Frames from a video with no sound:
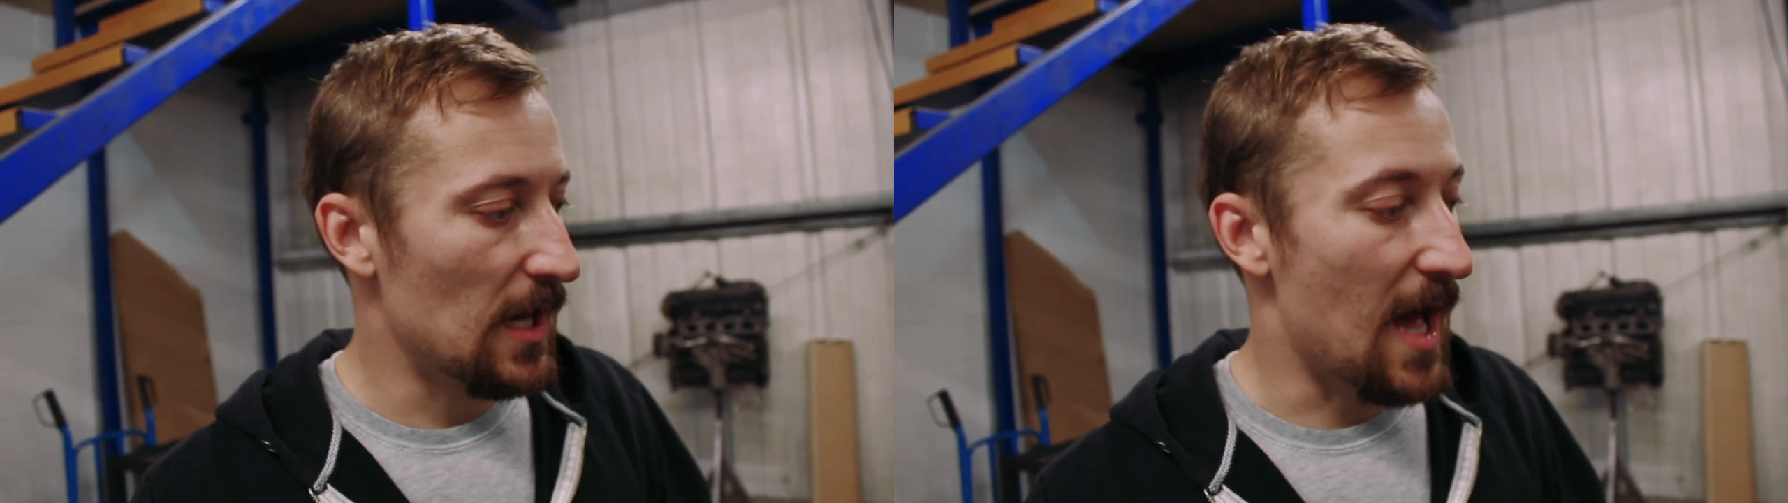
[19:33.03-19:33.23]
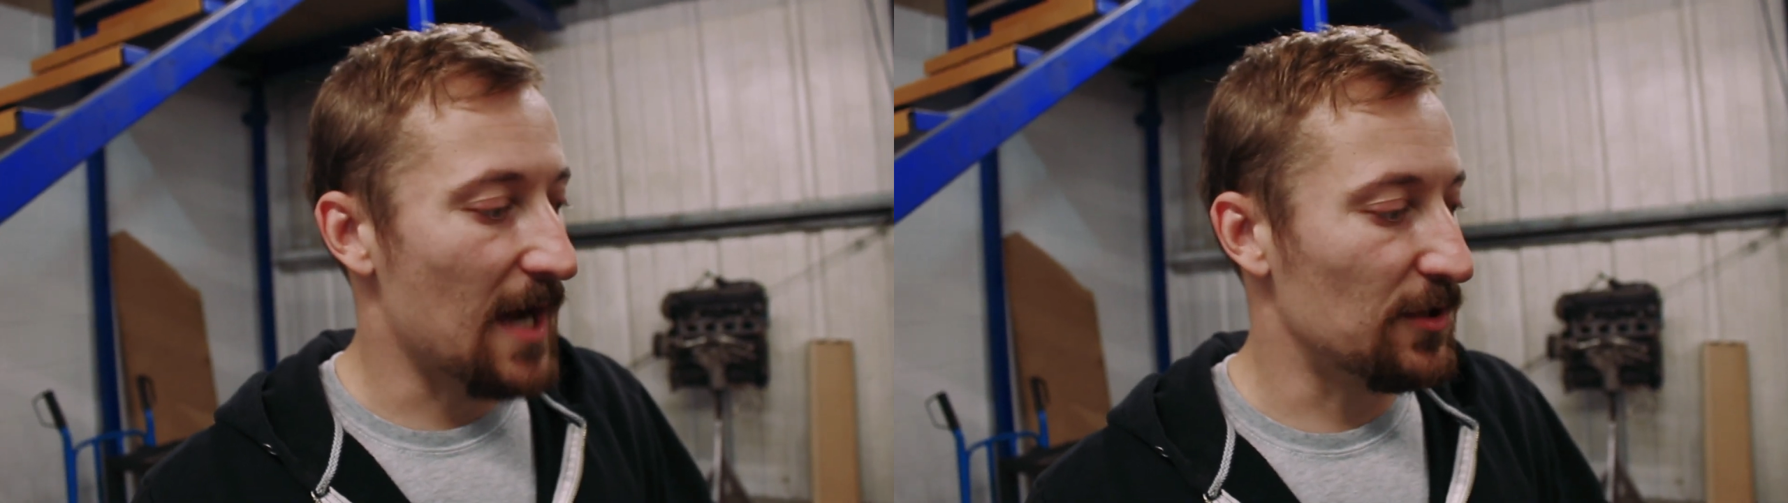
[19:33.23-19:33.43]

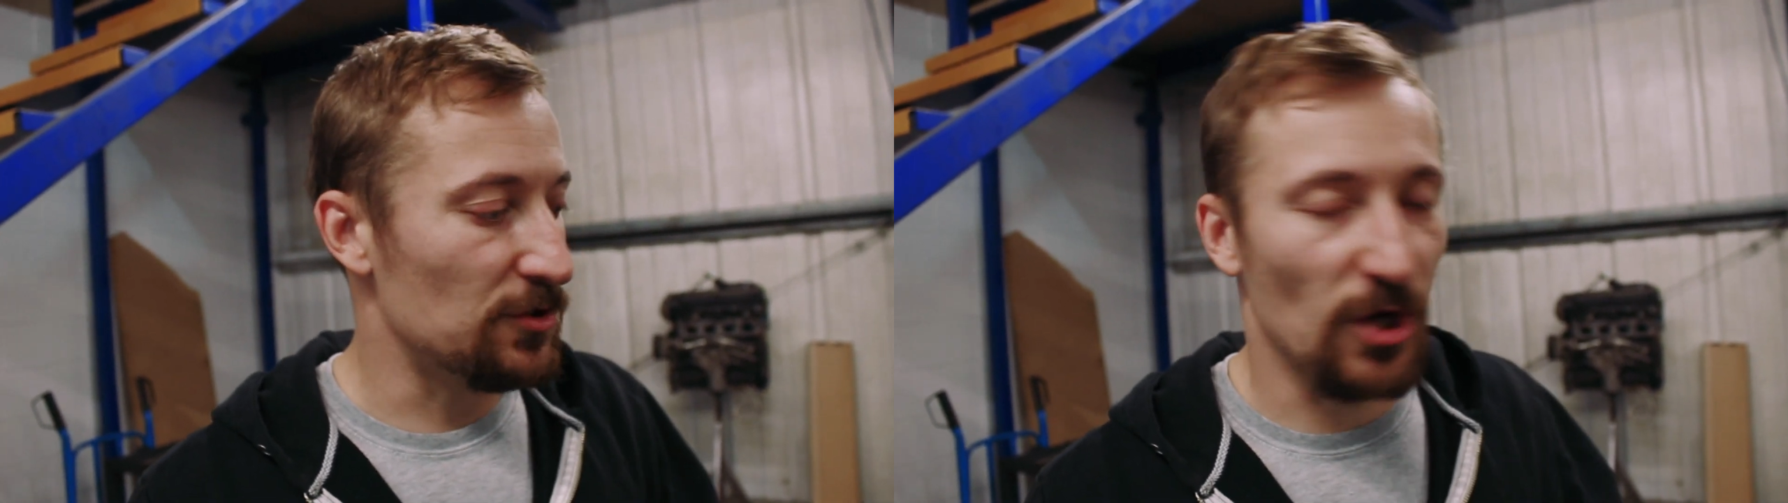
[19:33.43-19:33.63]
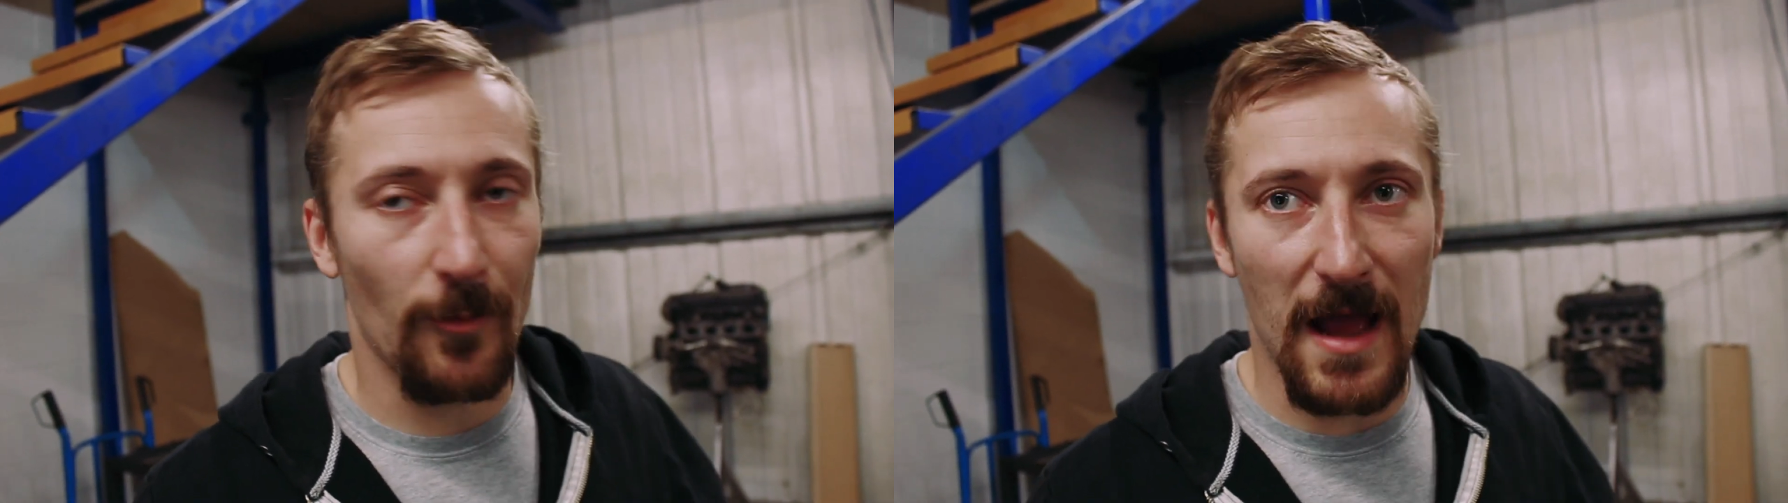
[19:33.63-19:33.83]
I can
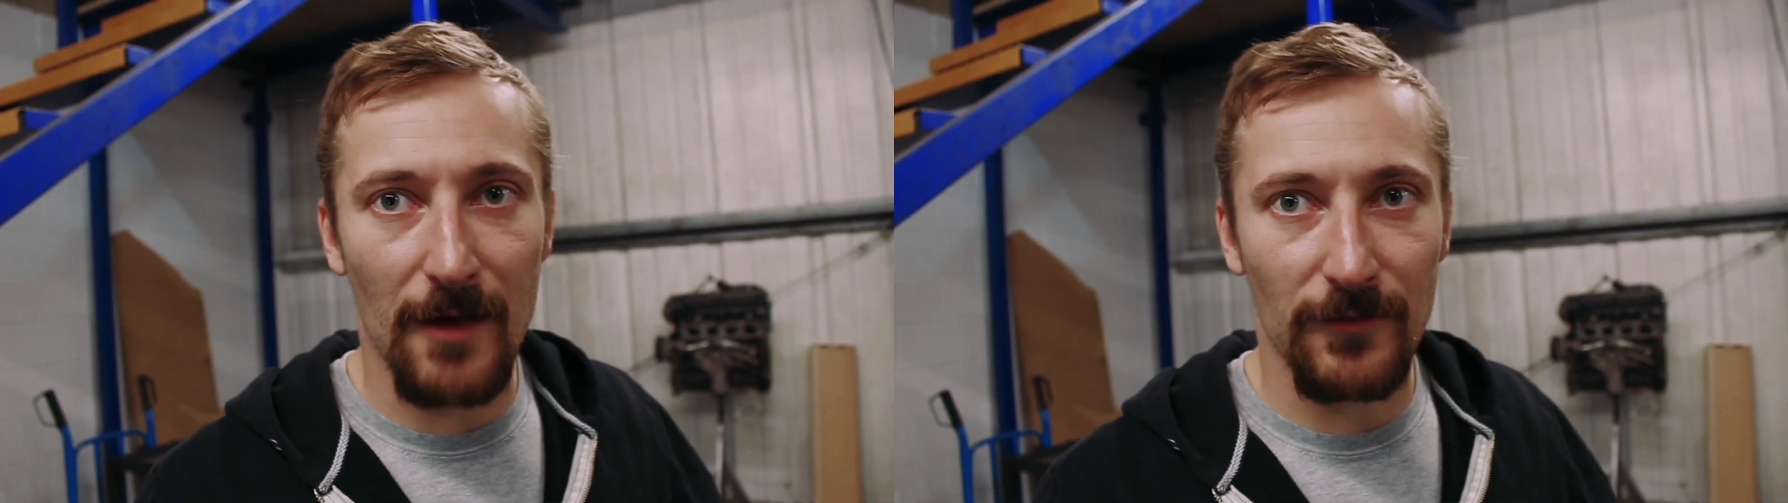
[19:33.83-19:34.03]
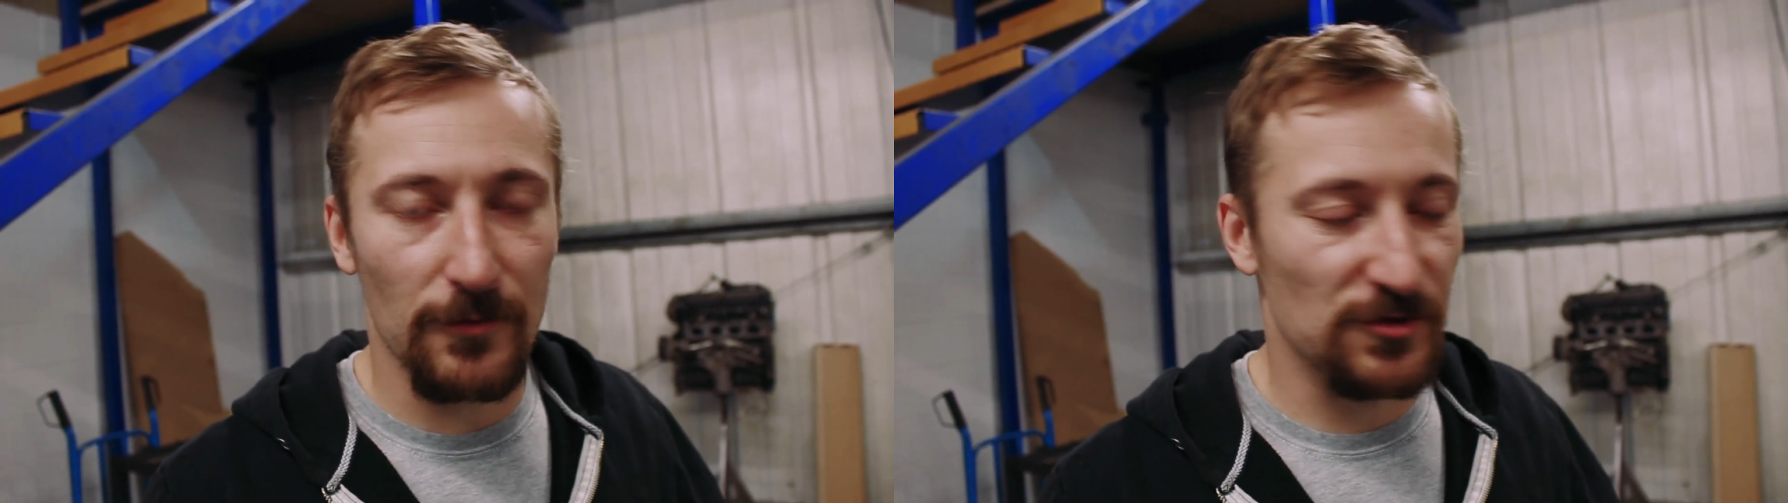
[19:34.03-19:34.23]
chop
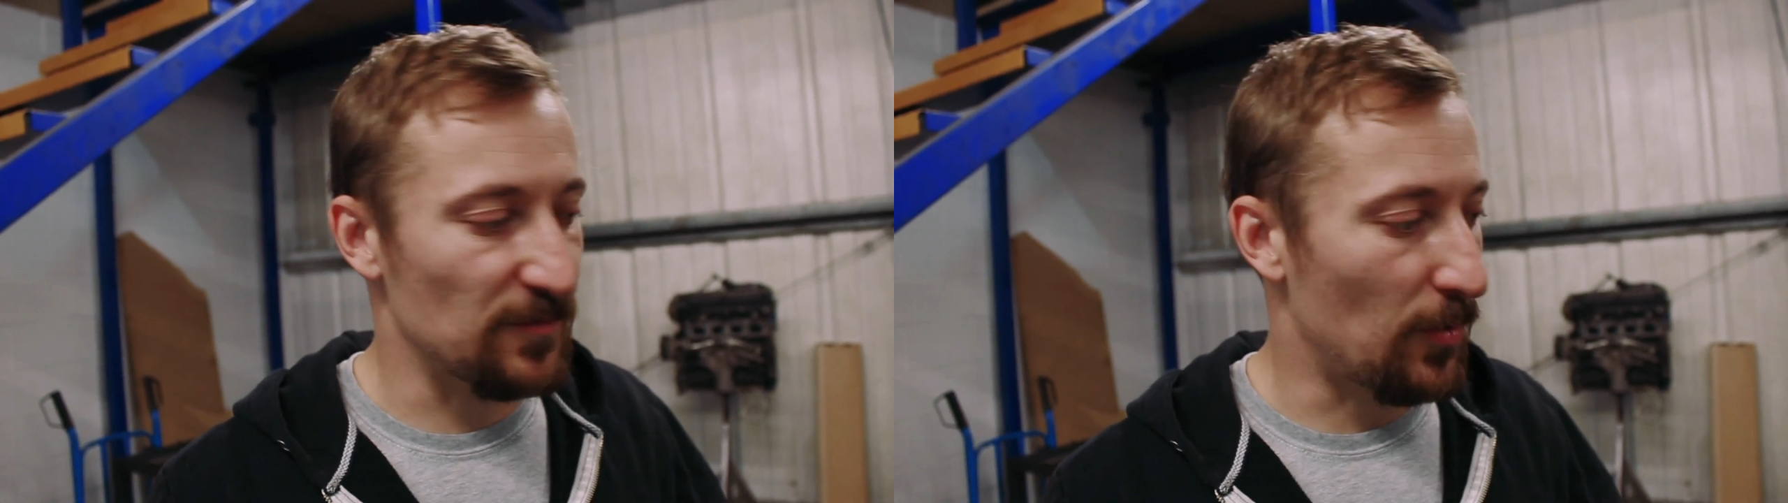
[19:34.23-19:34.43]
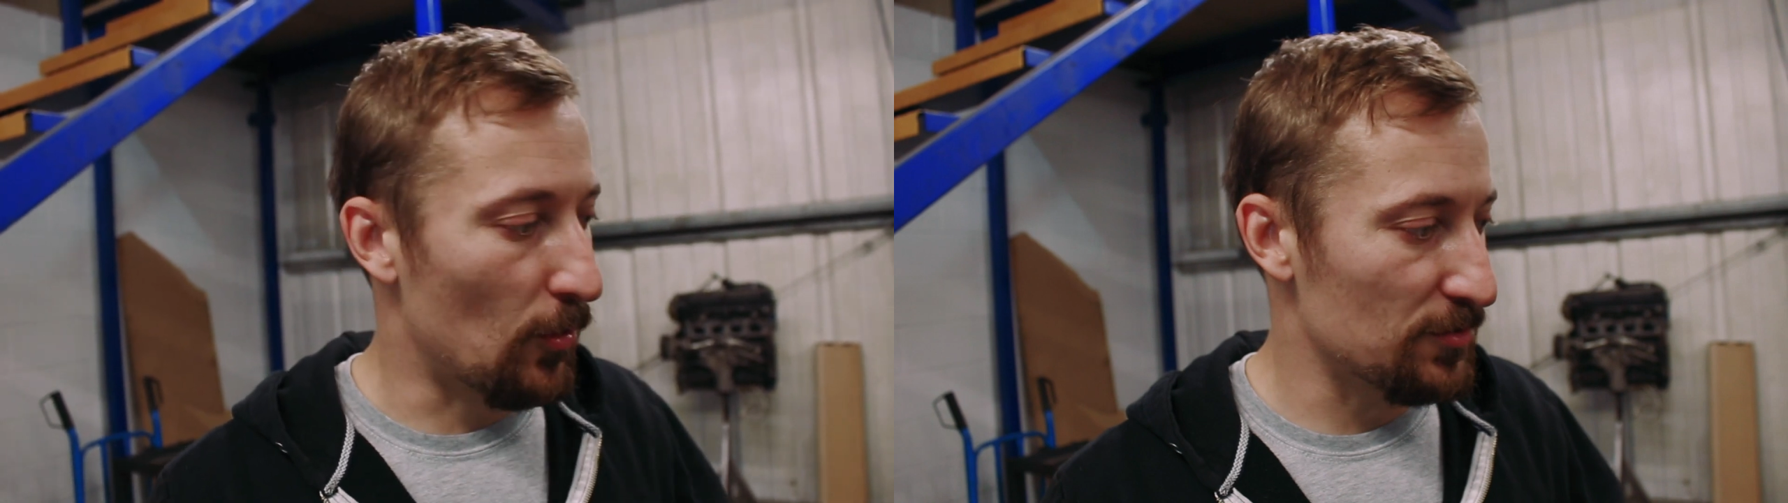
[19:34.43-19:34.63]
out those
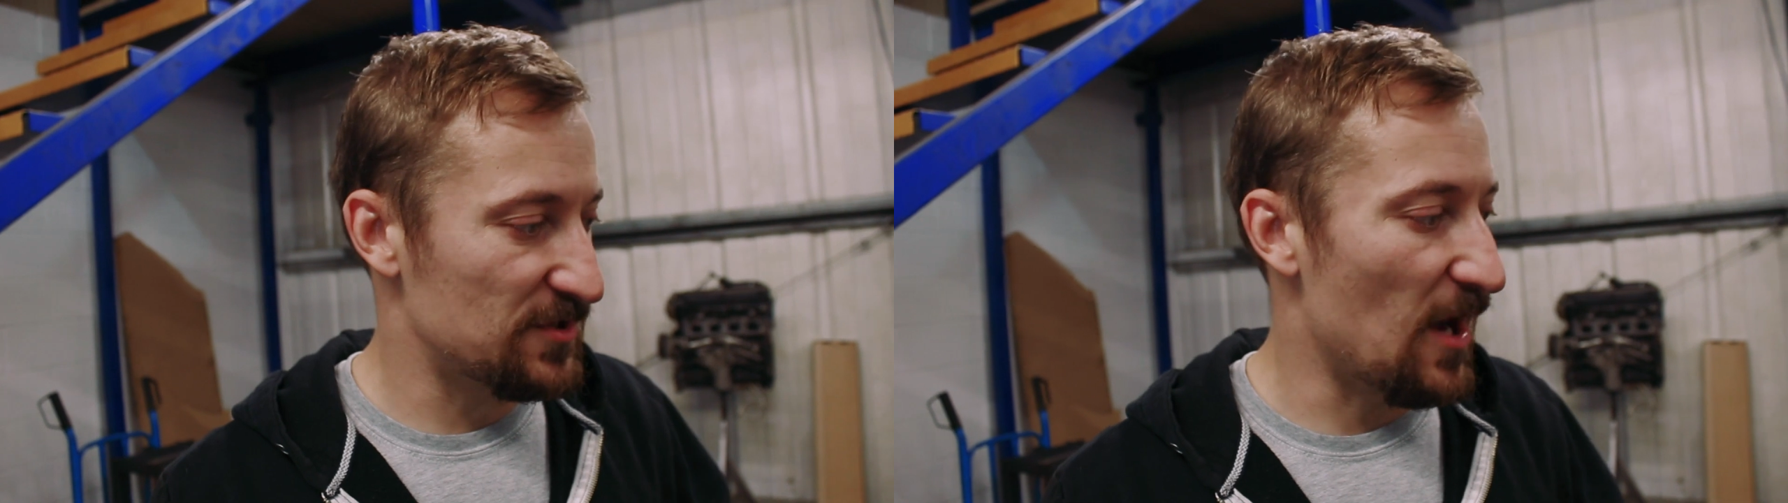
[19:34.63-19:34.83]
supports that